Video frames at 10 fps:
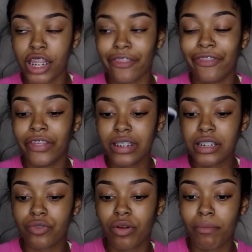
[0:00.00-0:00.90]
This
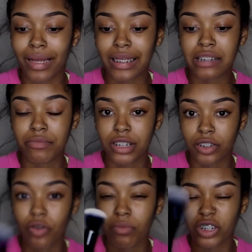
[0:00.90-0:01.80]
reminds me
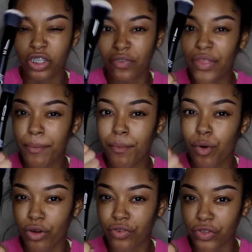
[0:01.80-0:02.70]
so much of that
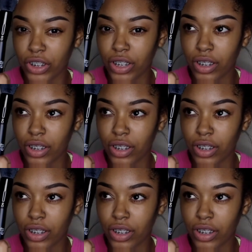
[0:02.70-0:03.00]
Morphe.